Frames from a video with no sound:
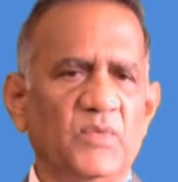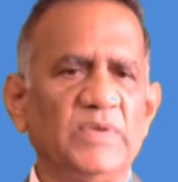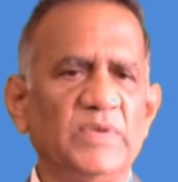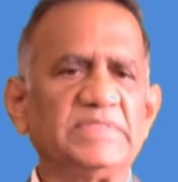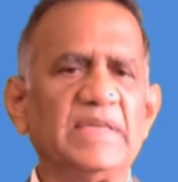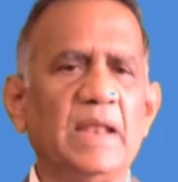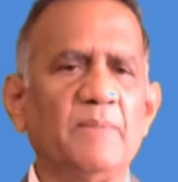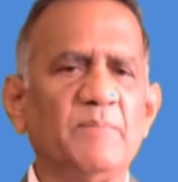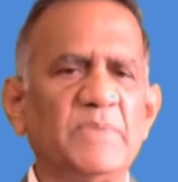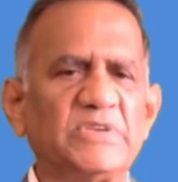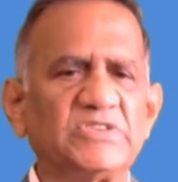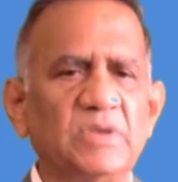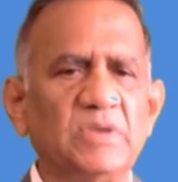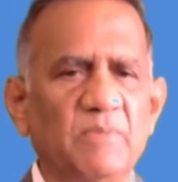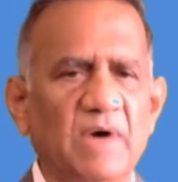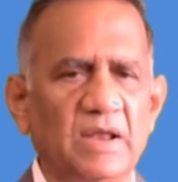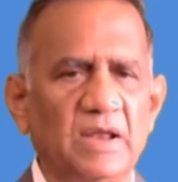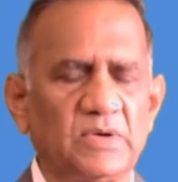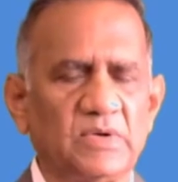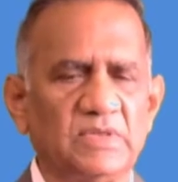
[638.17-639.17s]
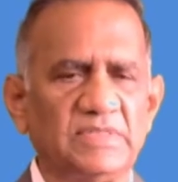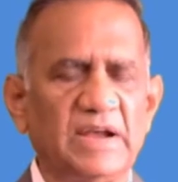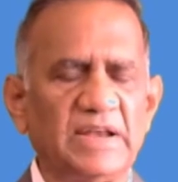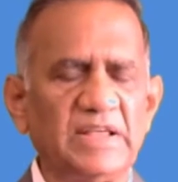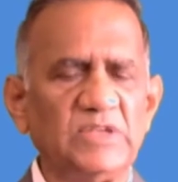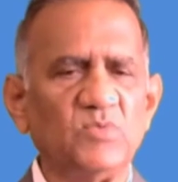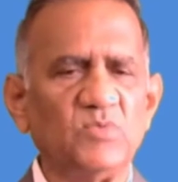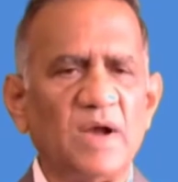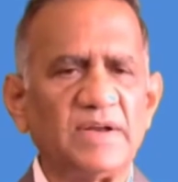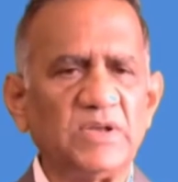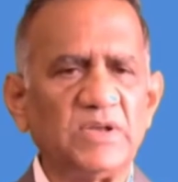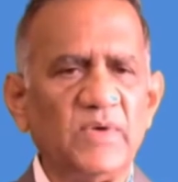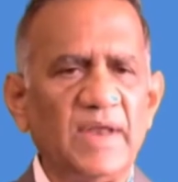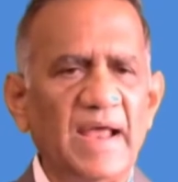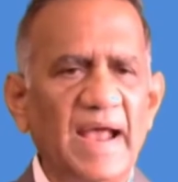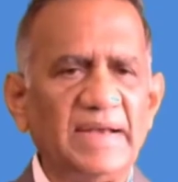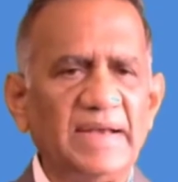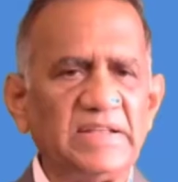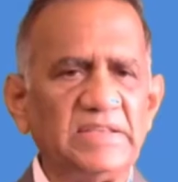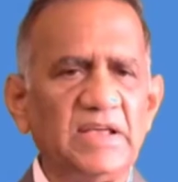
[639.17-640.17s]
with an MSC molecule. That is, whatever
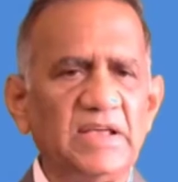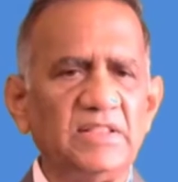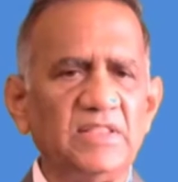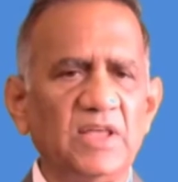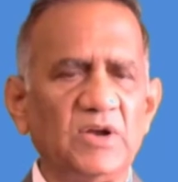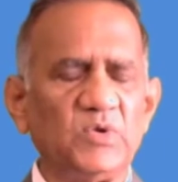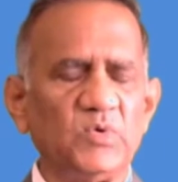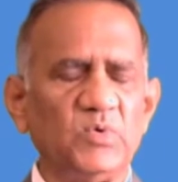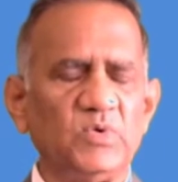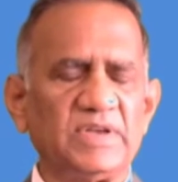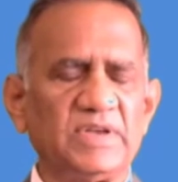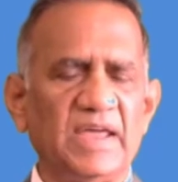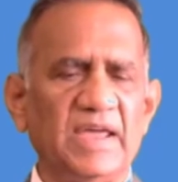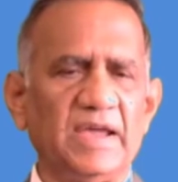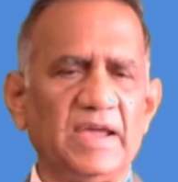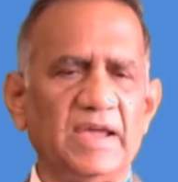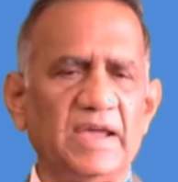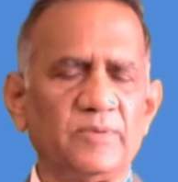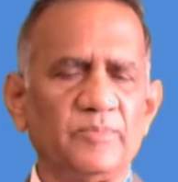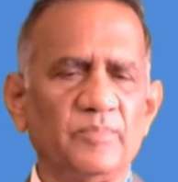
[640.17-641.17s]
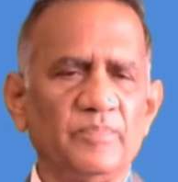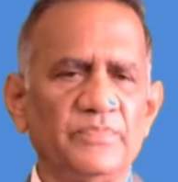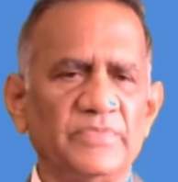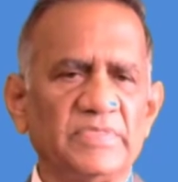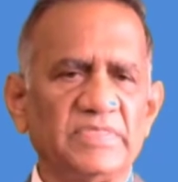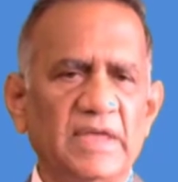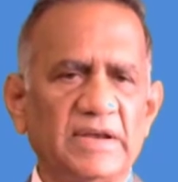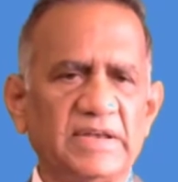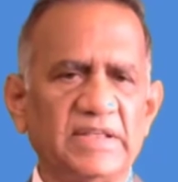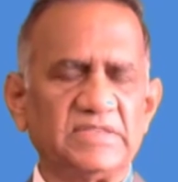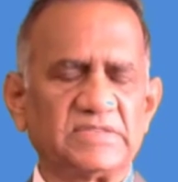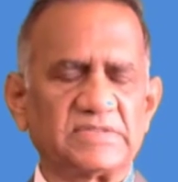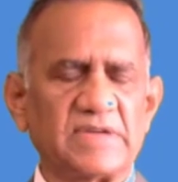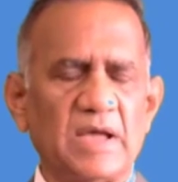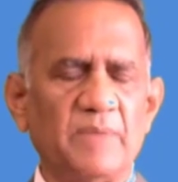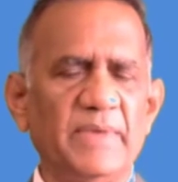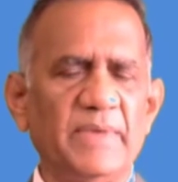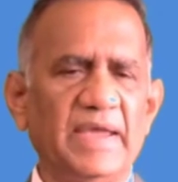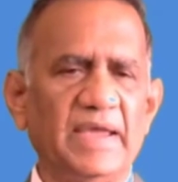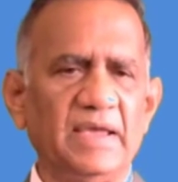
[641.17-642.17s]
antigen that we take that is
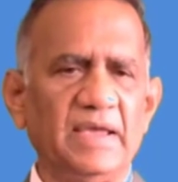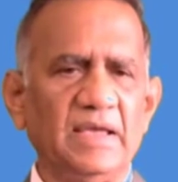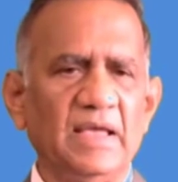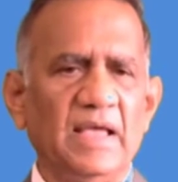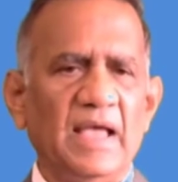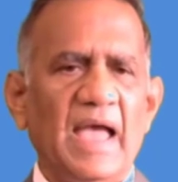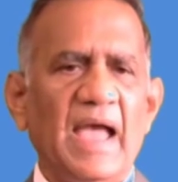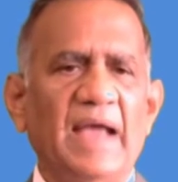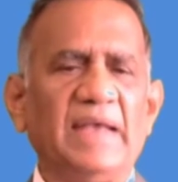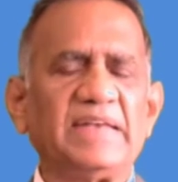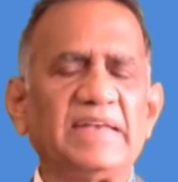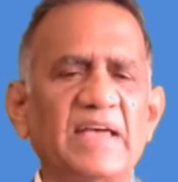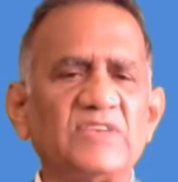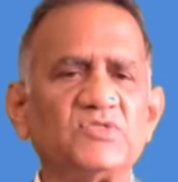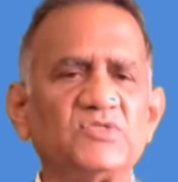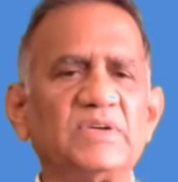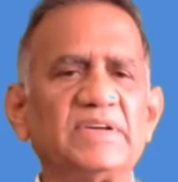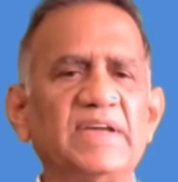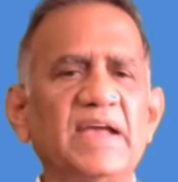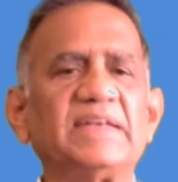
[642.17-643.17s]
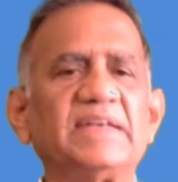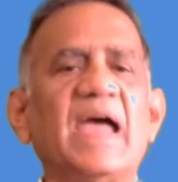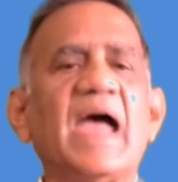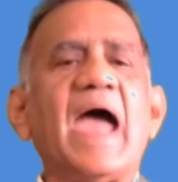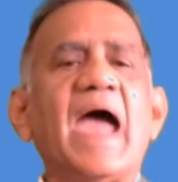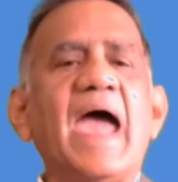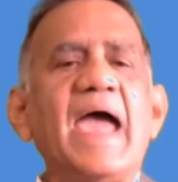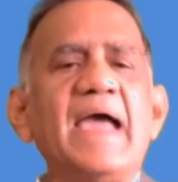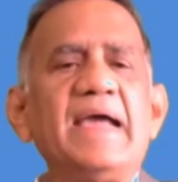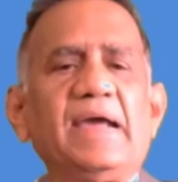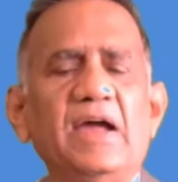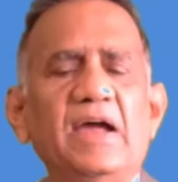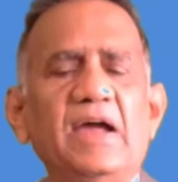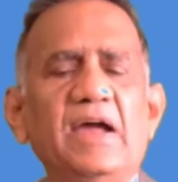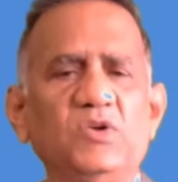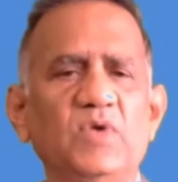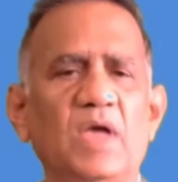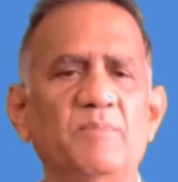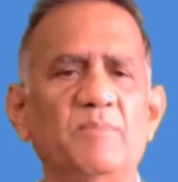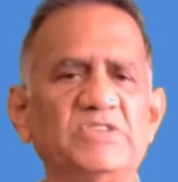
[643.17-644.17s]
coming, it has to get
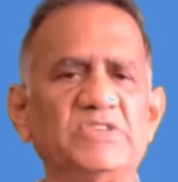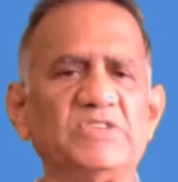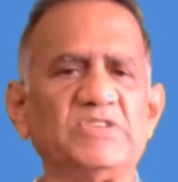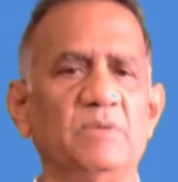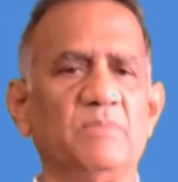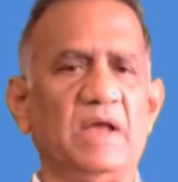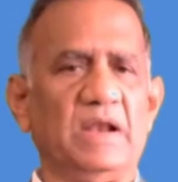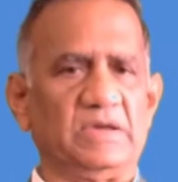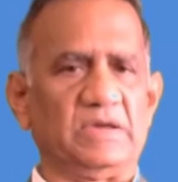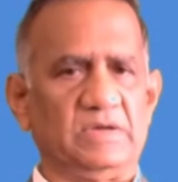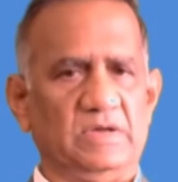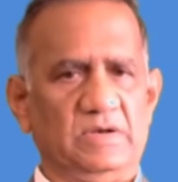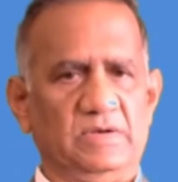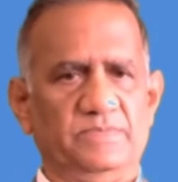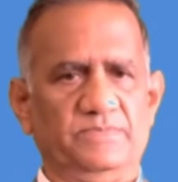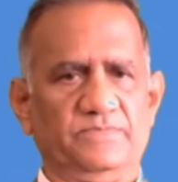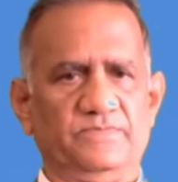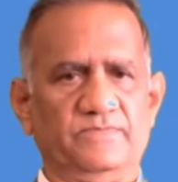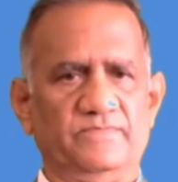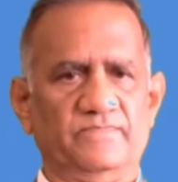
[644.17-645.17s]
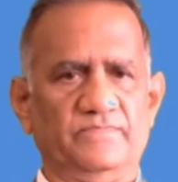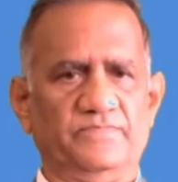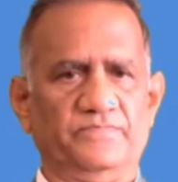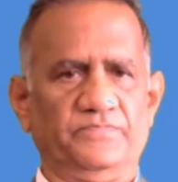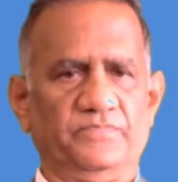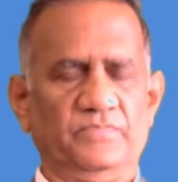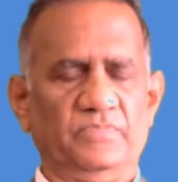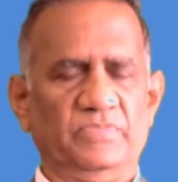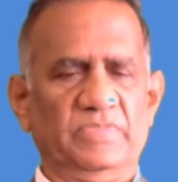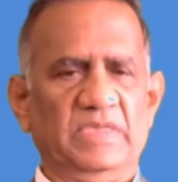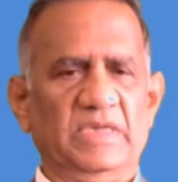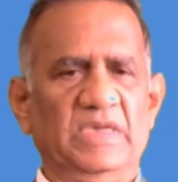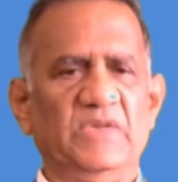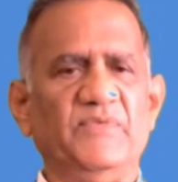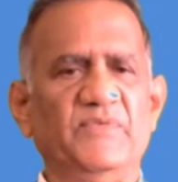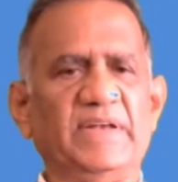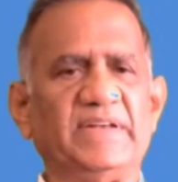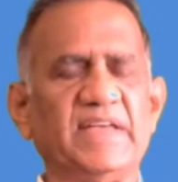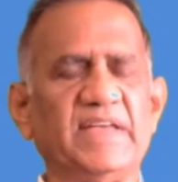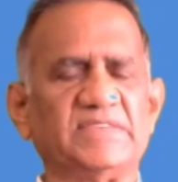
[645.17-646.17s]
anchored to MSC molecule.
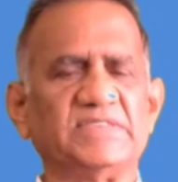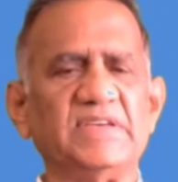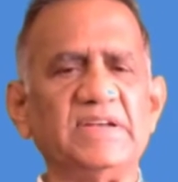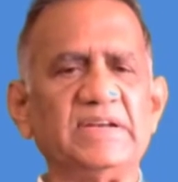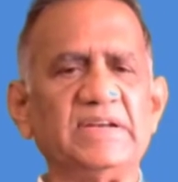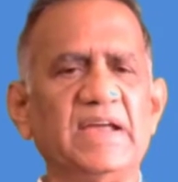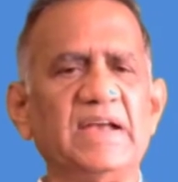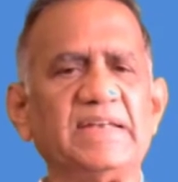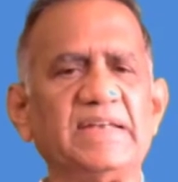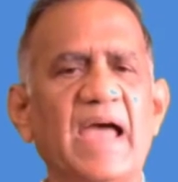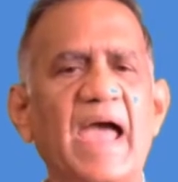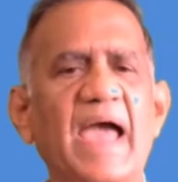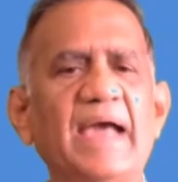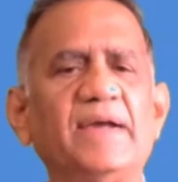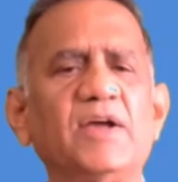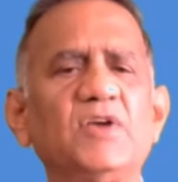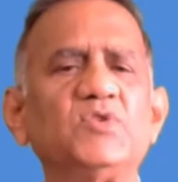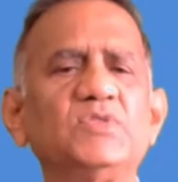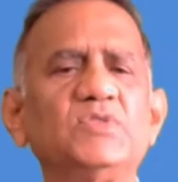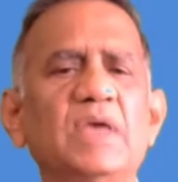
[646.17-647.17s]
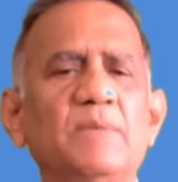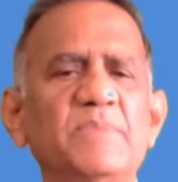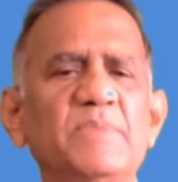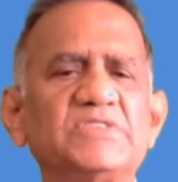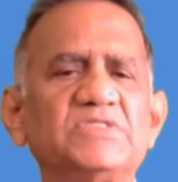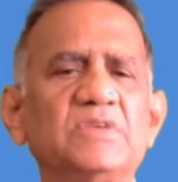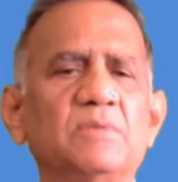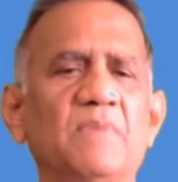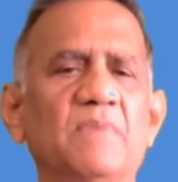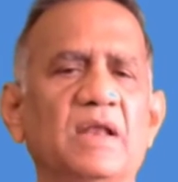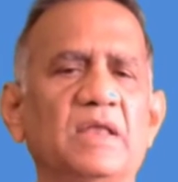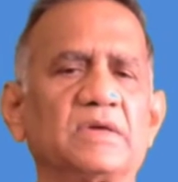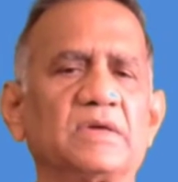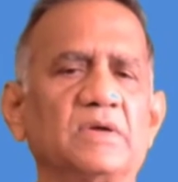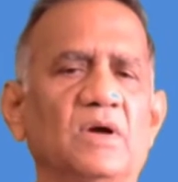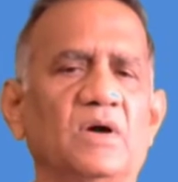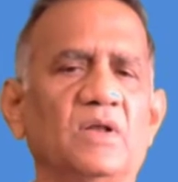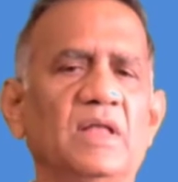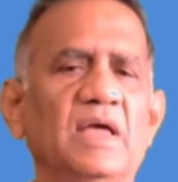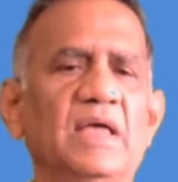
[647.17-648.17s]
If it doesn't get anchored to the MSC
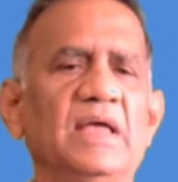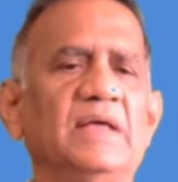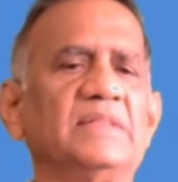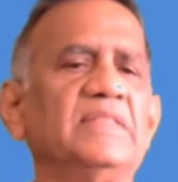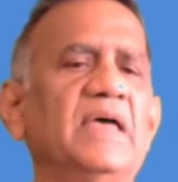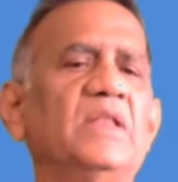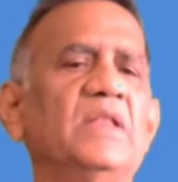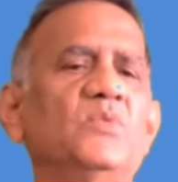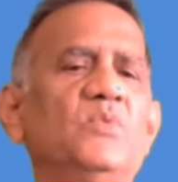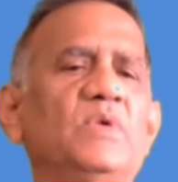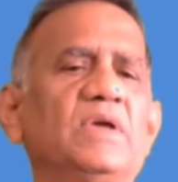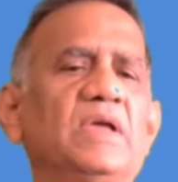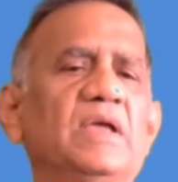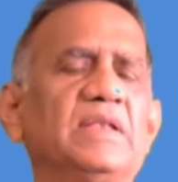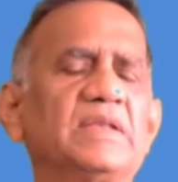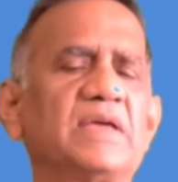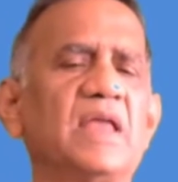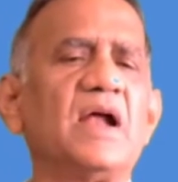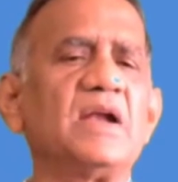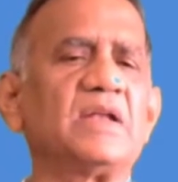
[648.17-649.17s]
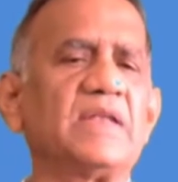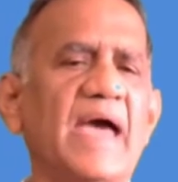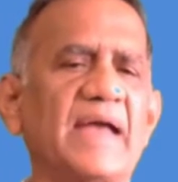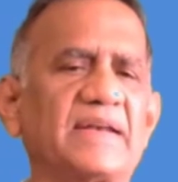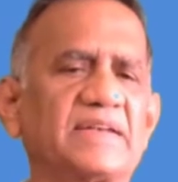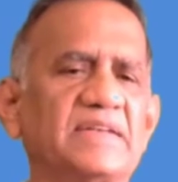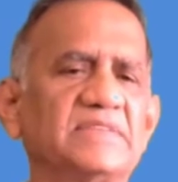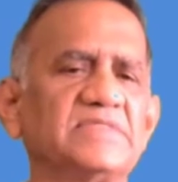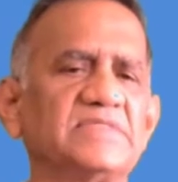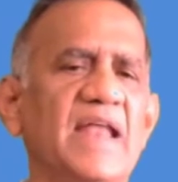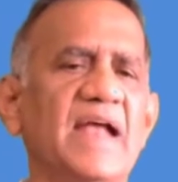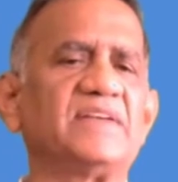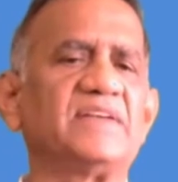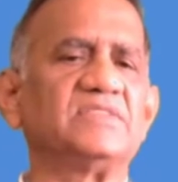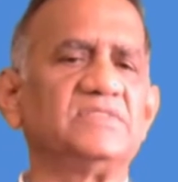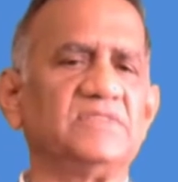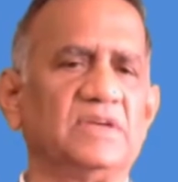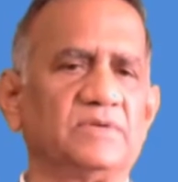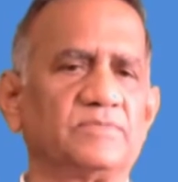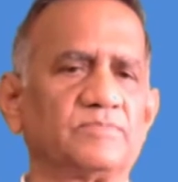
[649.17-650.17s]
molecule, then it cannot act as an
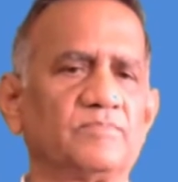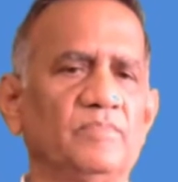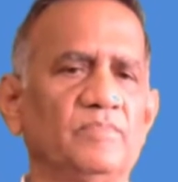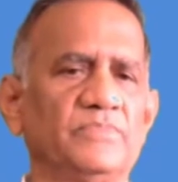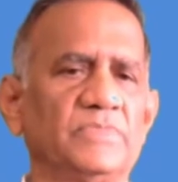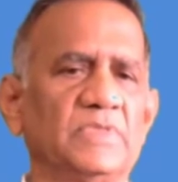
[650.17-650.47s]
antigen.